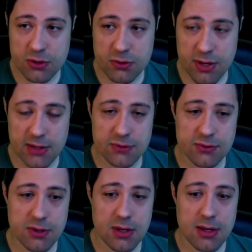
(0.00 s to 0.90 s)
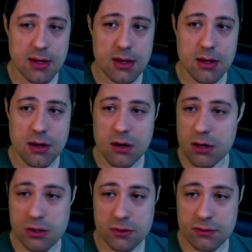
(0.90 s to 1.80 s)
grades are
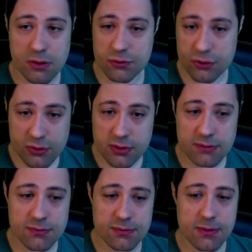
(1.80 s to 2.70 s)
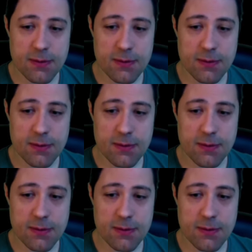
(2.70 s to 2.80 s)
a good alternative,